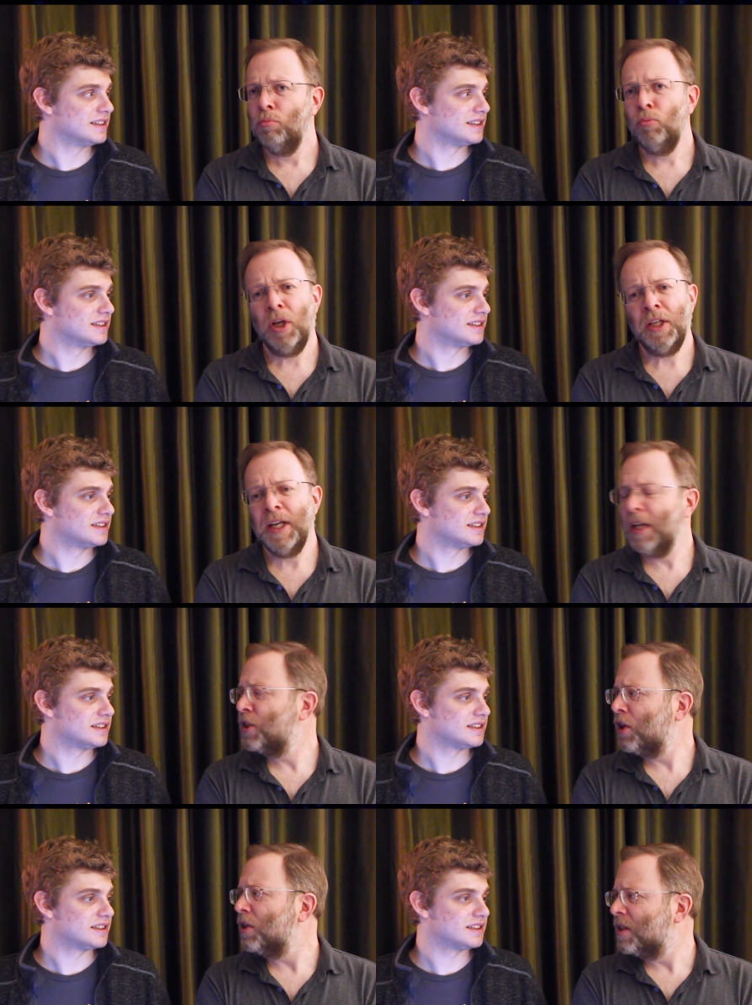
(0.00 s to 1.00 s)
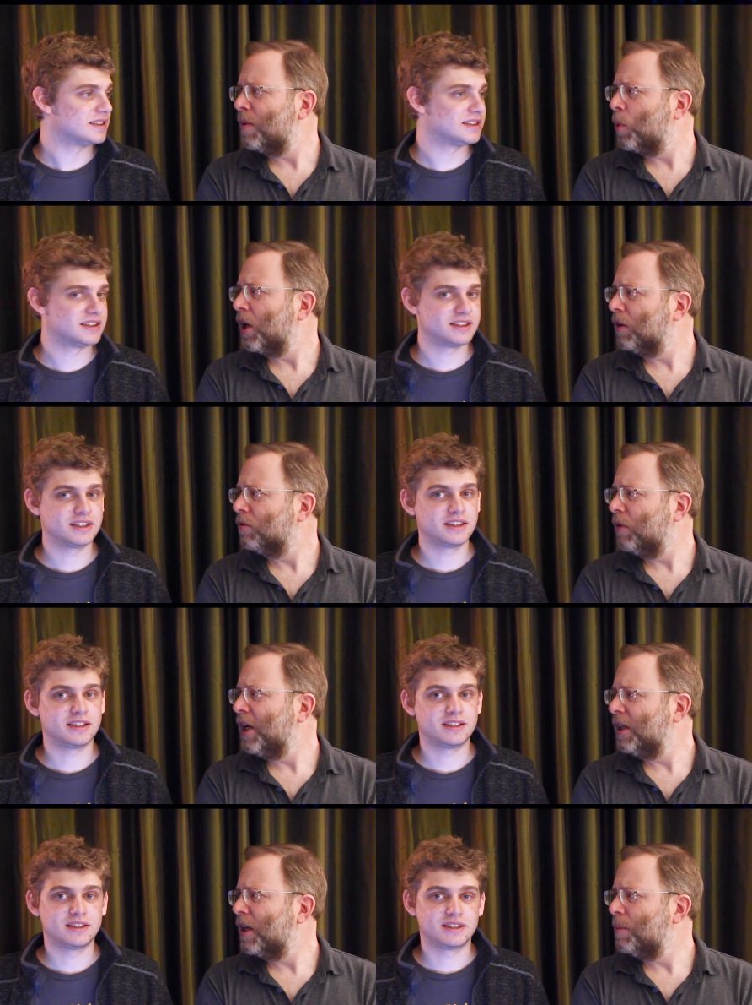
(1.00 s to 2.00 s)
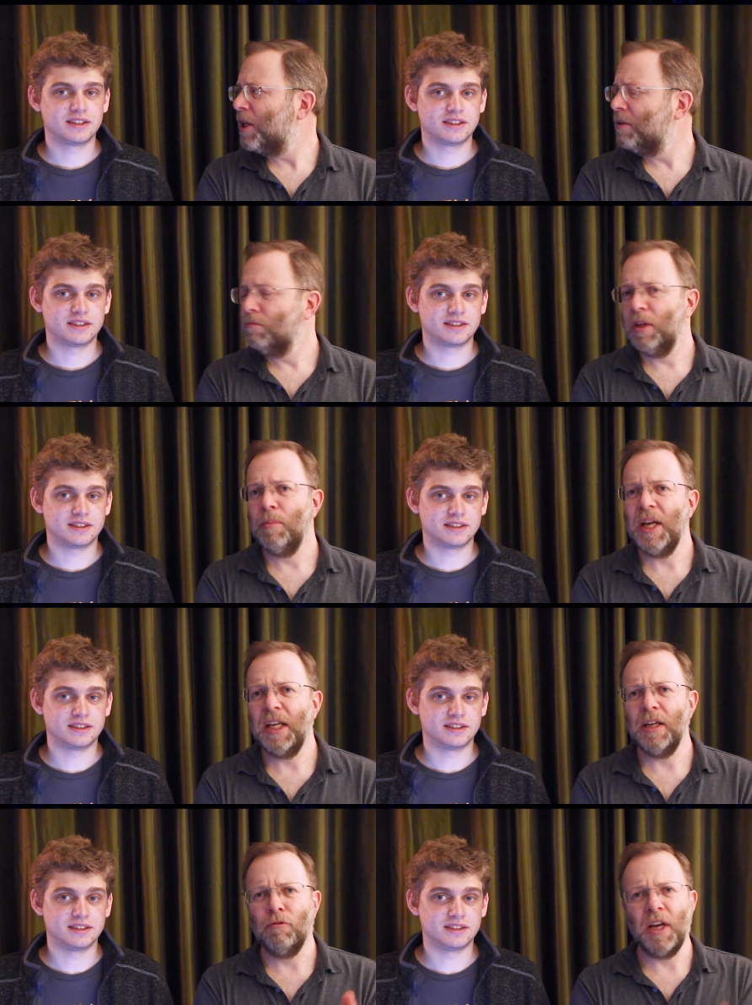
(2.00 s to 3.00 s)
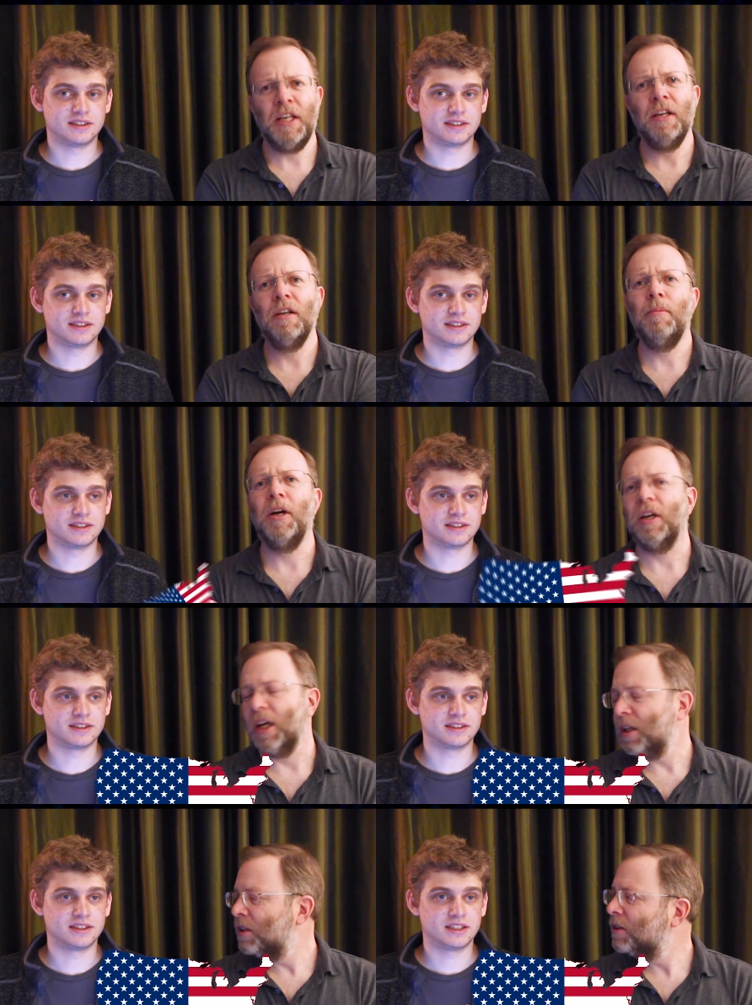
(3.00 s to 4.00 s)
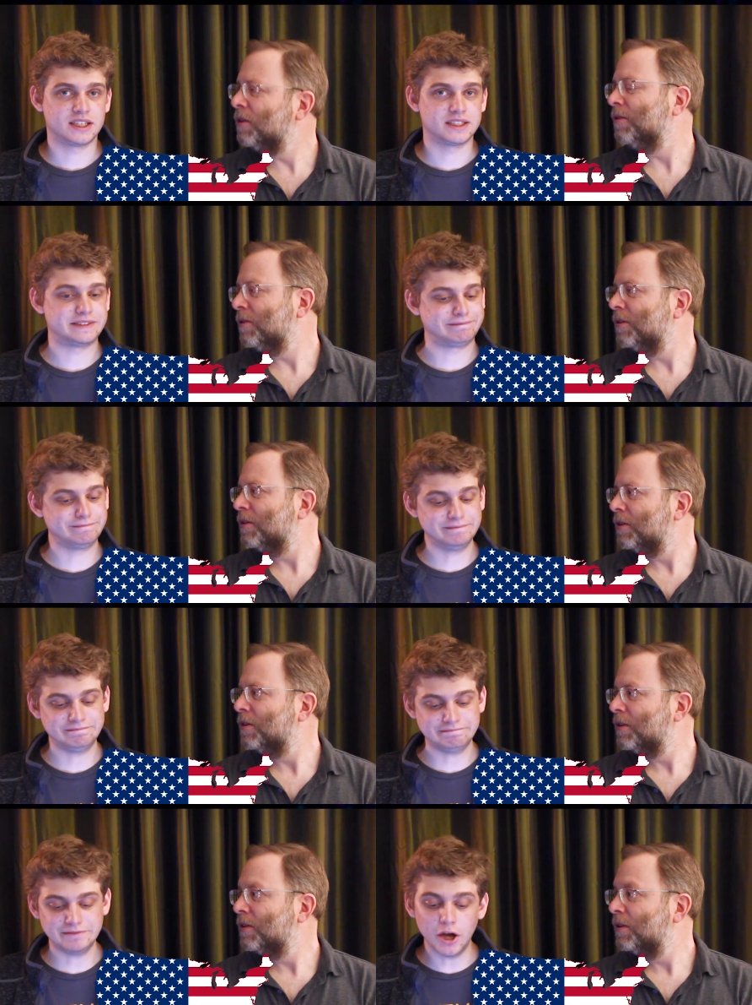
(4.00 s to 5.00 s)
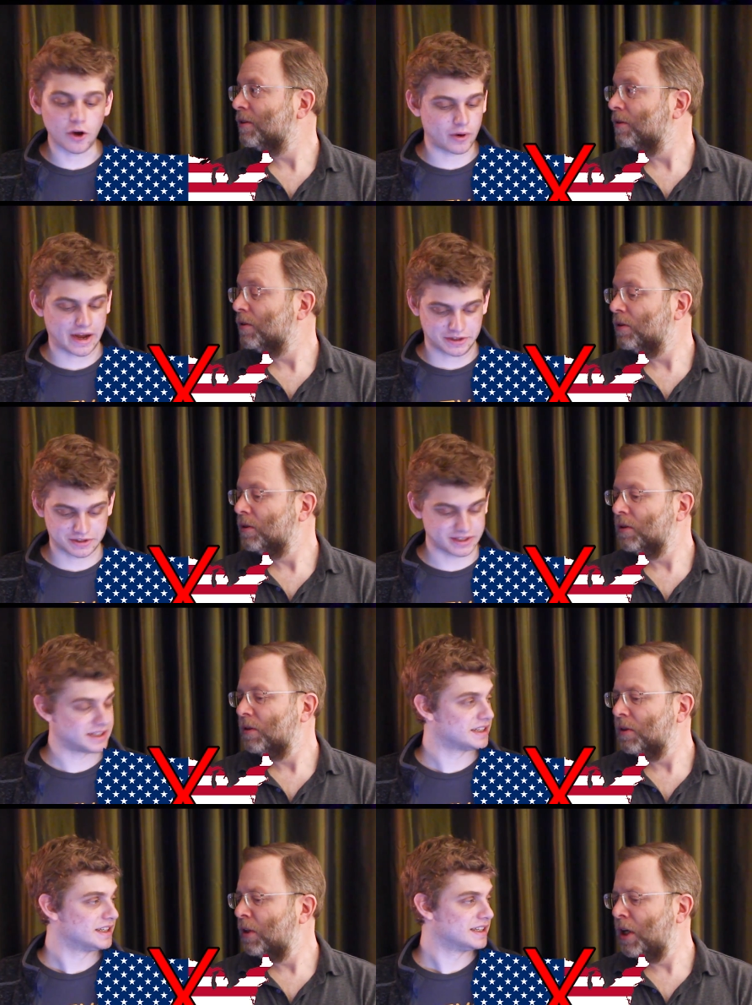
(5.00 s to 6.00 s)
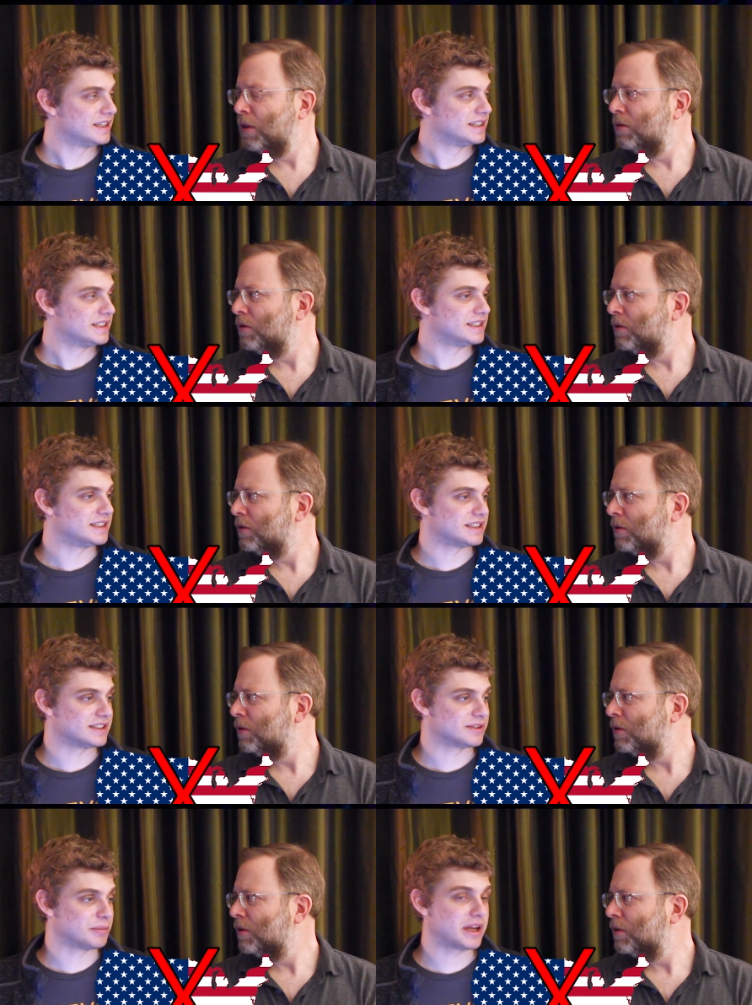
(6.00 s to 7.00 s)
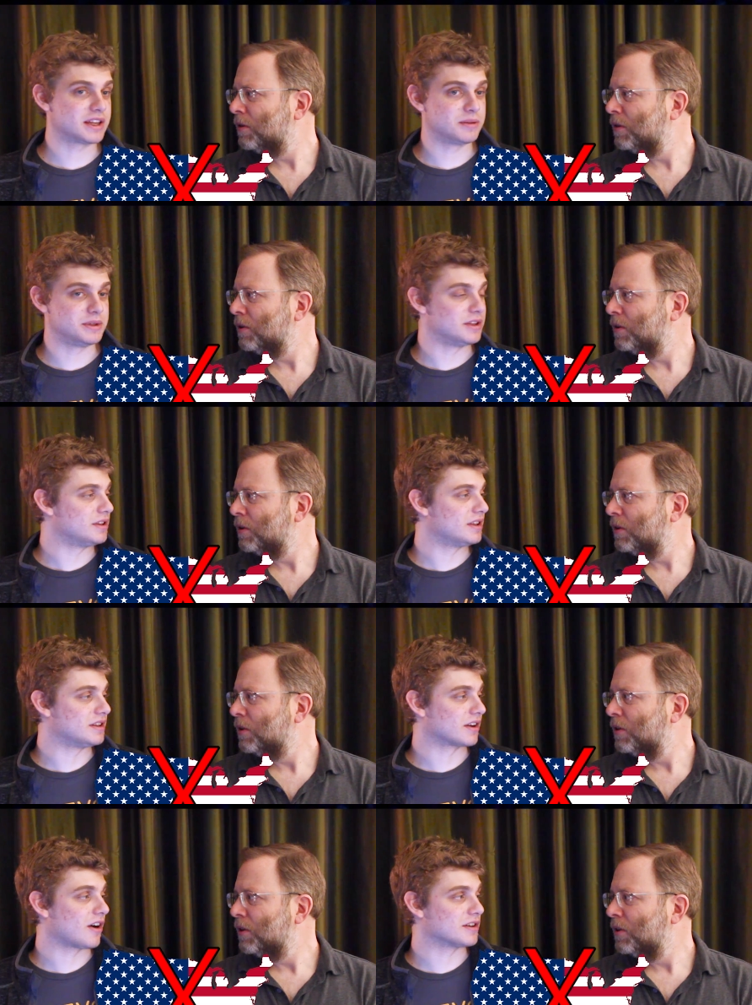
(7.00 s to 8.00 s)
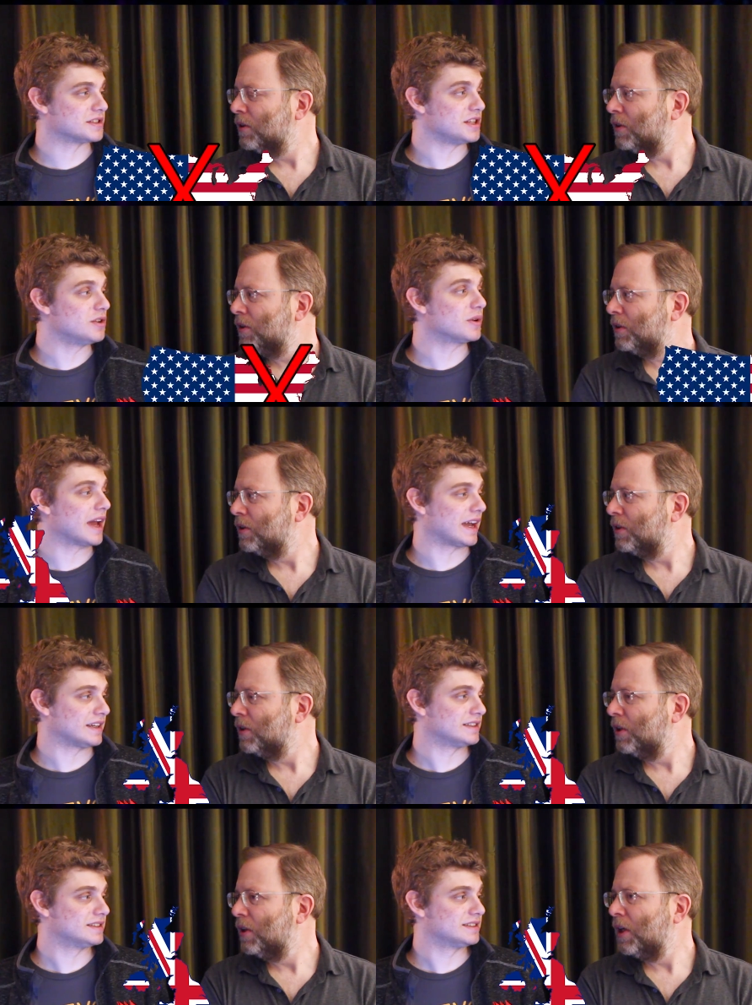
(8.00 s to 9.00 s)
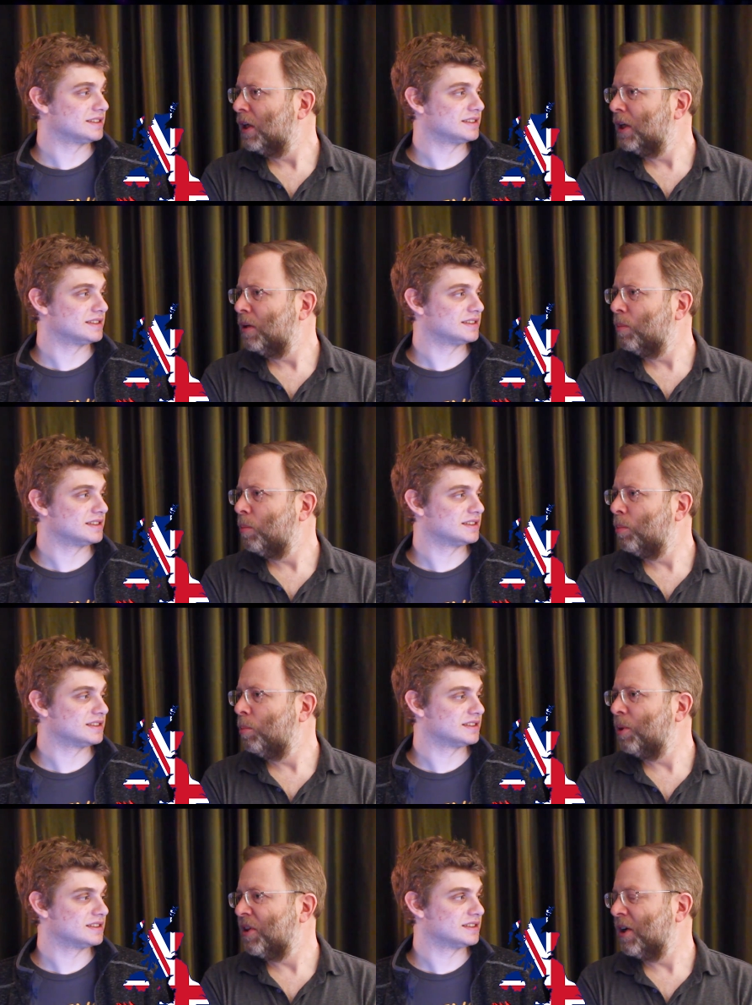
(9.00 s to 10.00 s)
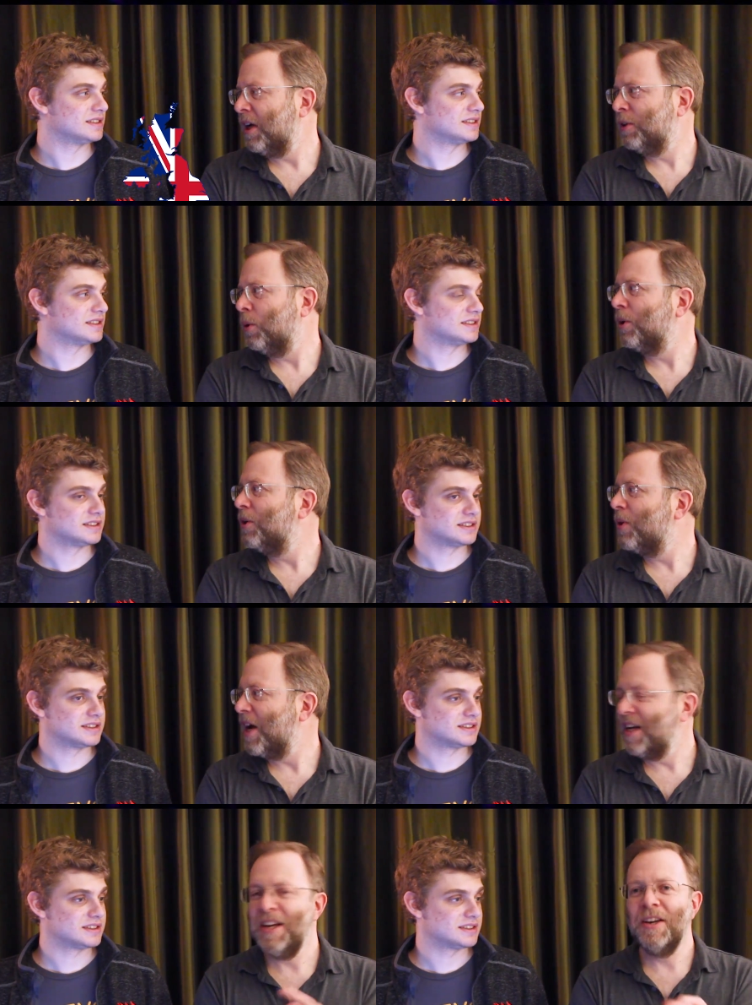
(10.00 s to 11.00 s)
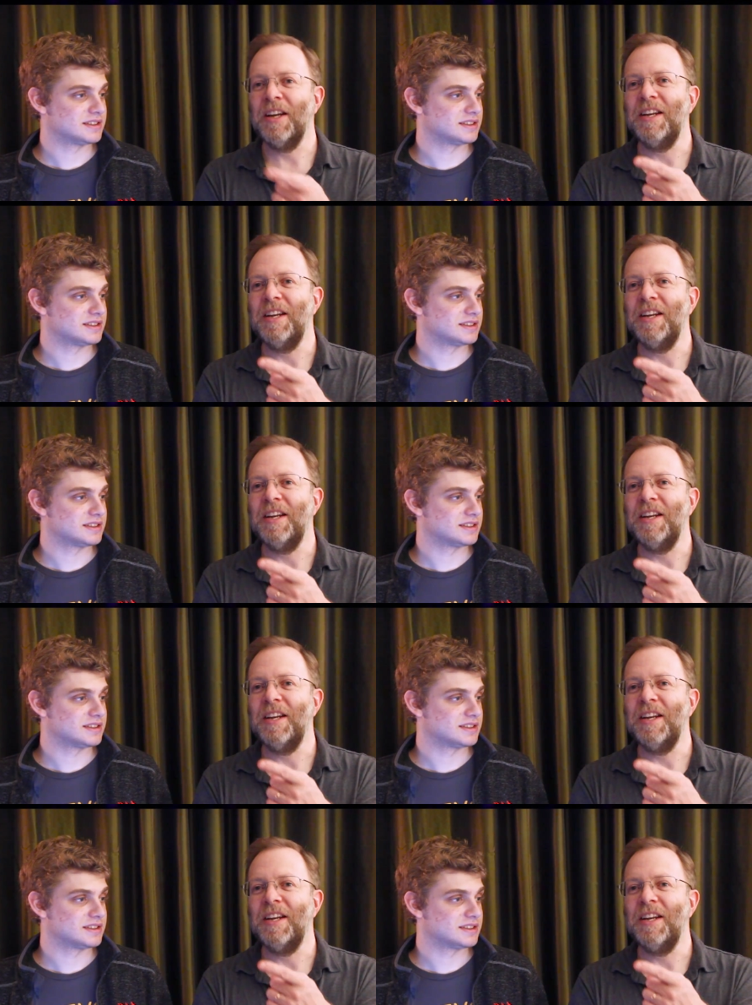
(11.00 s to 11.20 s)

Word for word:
Speaker 1: Well, you got to start somewhere, right? I mean, they're making it right here in America. No,
Speaker 2: actually. No? They're making them the cars in the UK.
Speaker 1: But they're headquartered right here